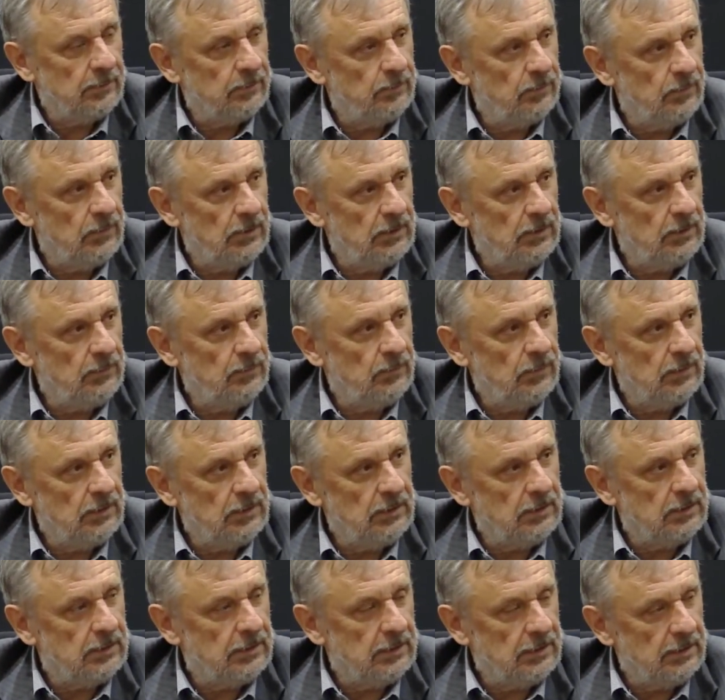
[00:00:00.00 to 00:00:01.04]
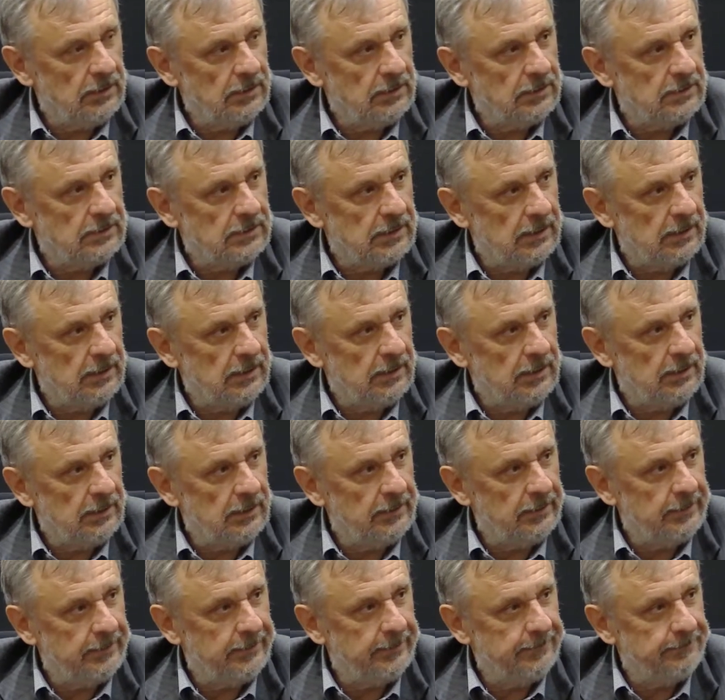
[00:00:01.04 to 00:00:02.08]
are many things I
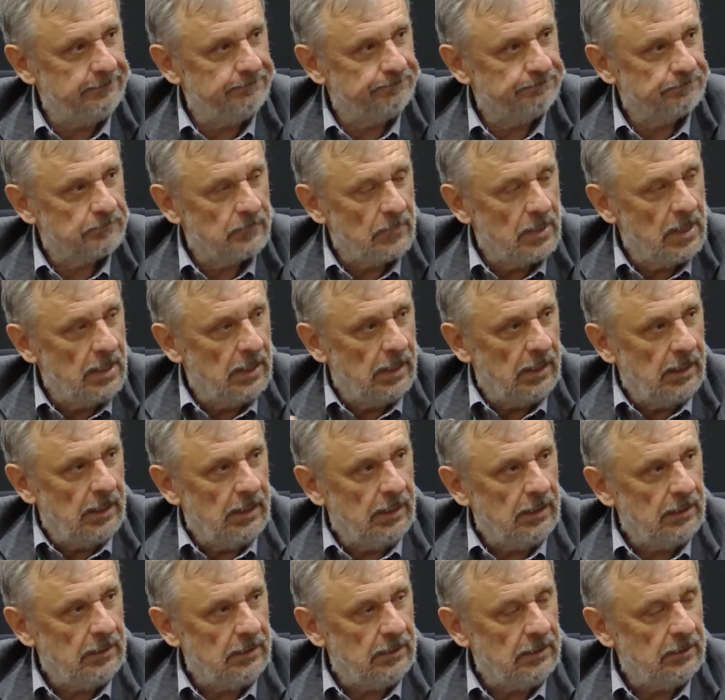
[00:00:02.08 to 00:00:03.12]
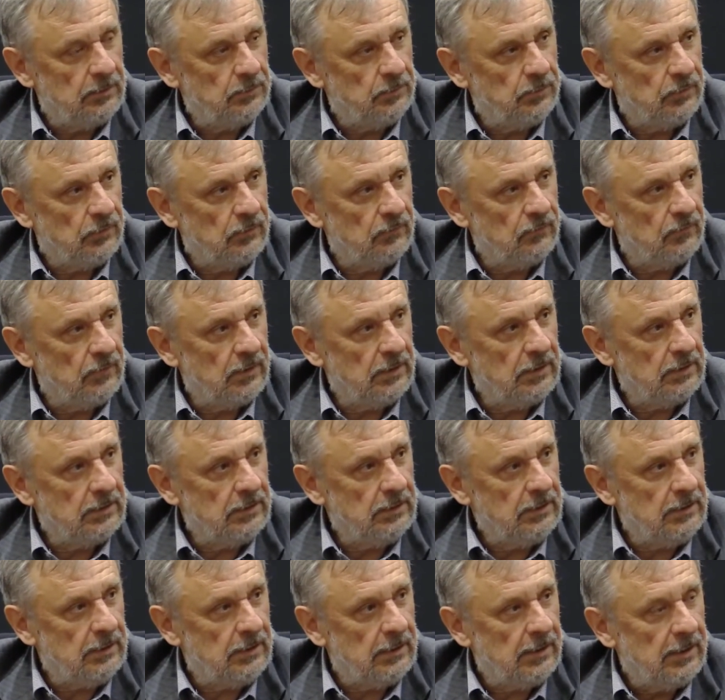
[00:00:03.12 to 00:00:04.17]
can provide
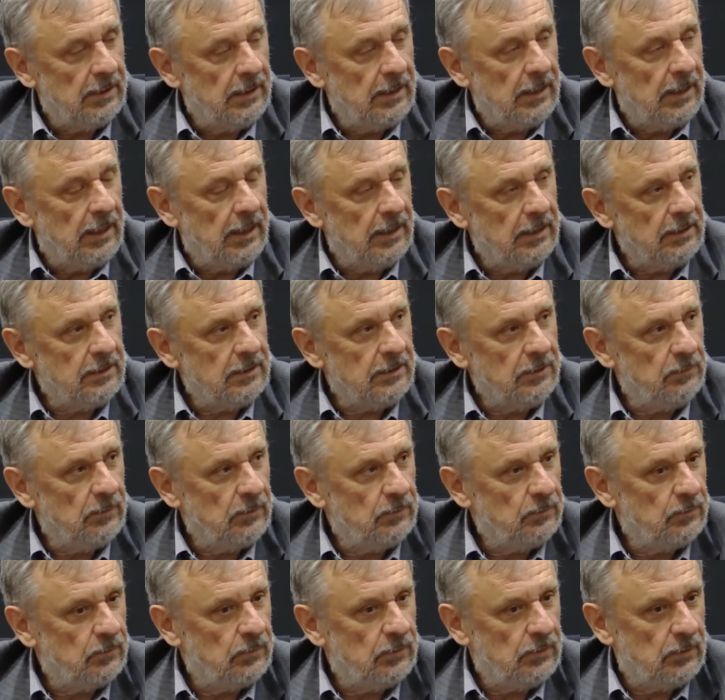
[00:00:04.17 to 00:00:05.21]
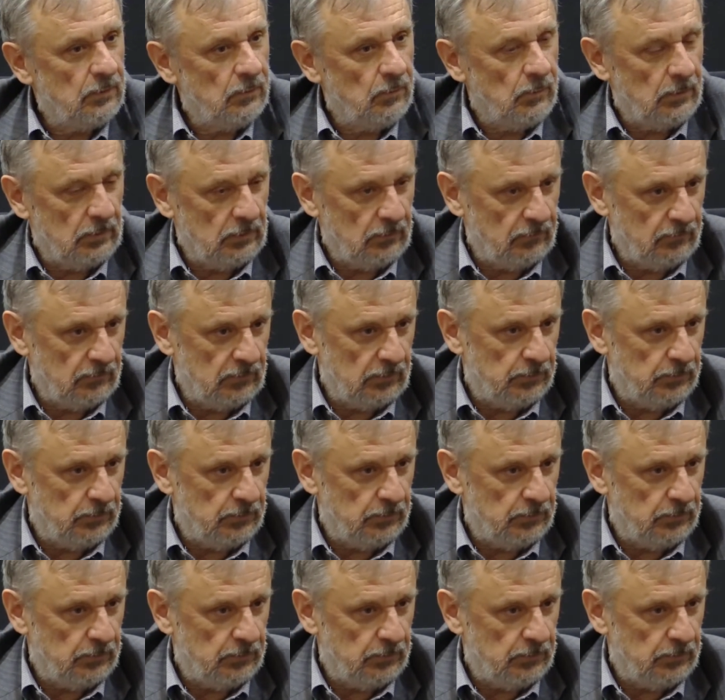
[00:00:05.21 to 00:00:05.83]
here. I remember one of